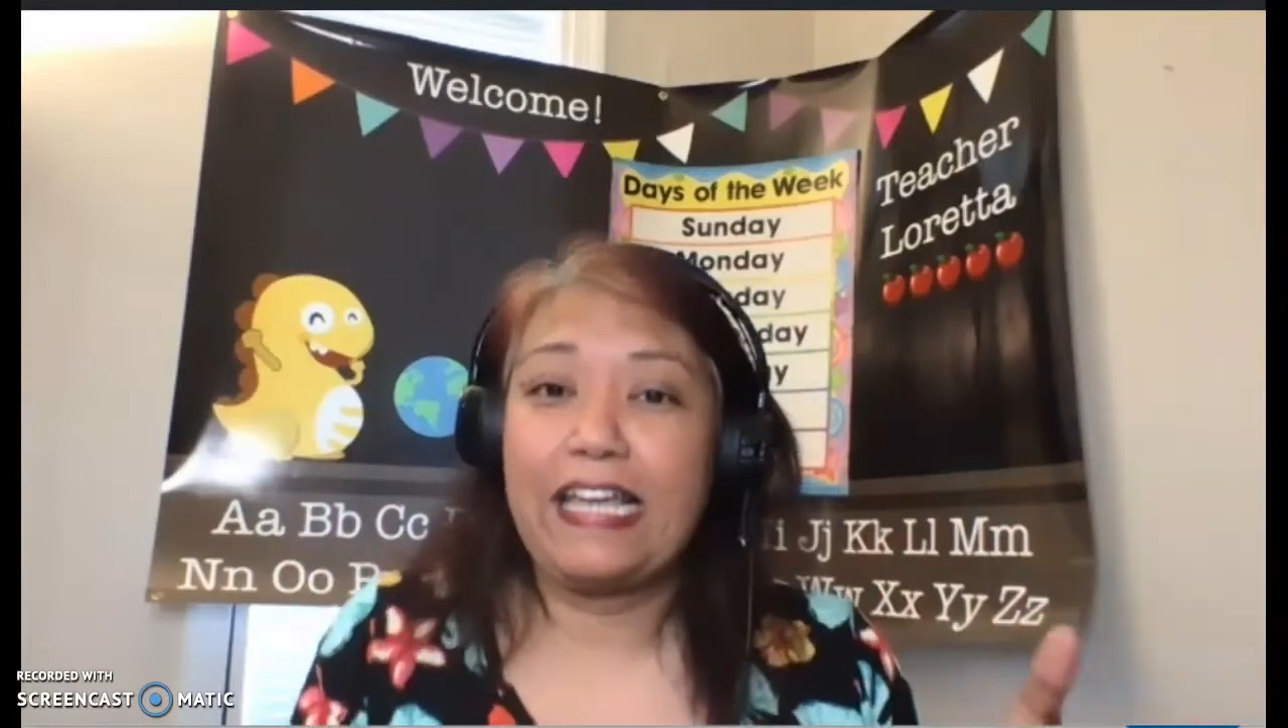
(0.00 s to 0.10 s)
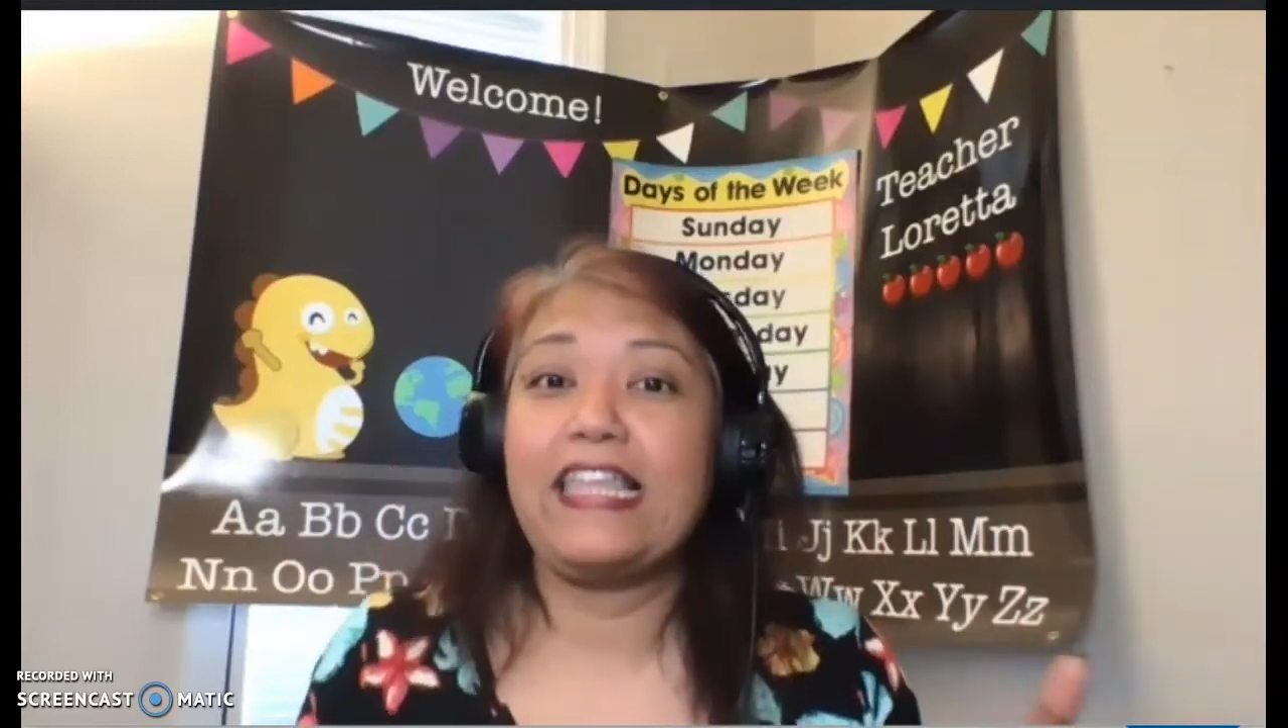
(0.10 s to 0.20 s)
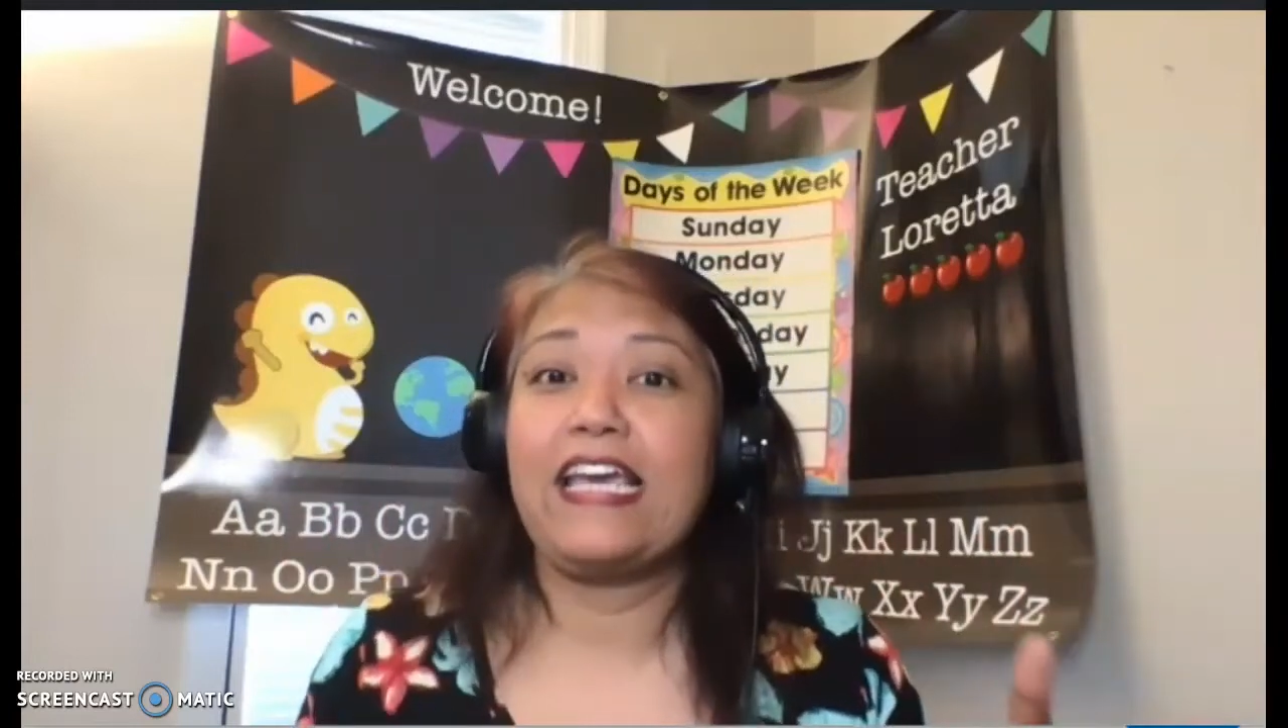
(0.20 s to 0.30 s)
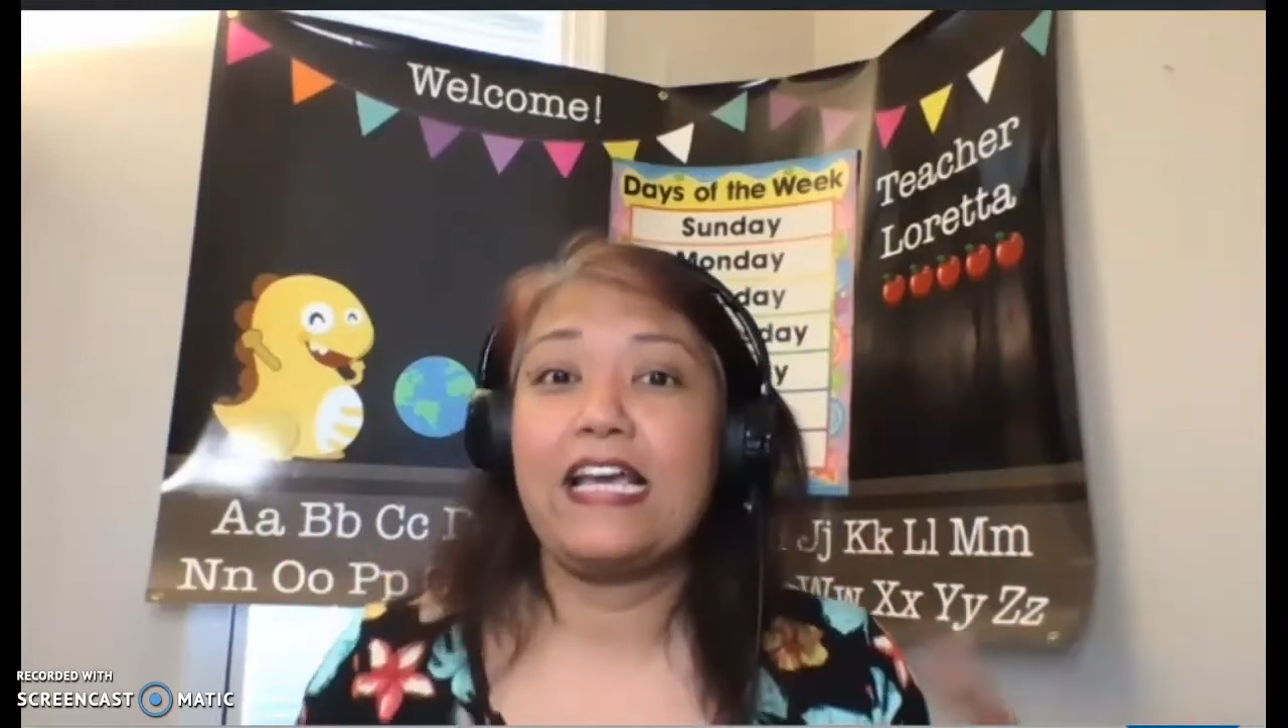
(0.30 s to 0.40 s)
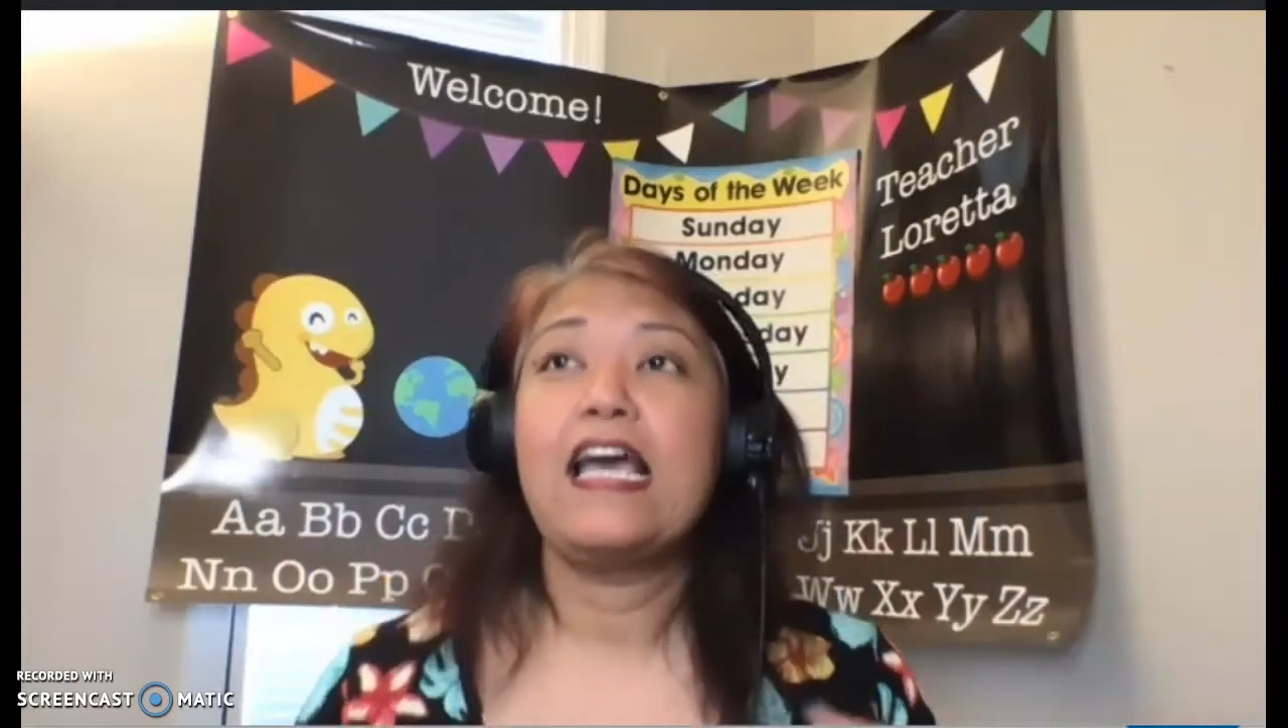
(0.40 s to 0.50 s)
I
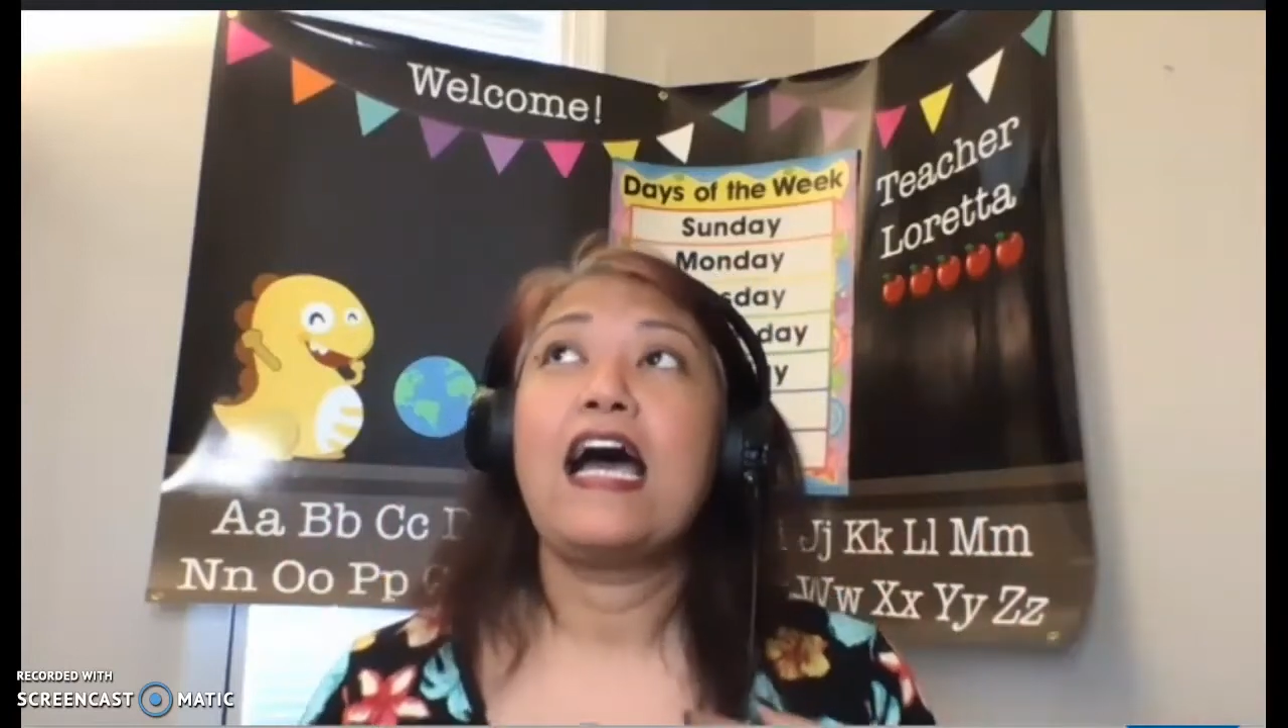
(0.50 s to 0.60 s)
think,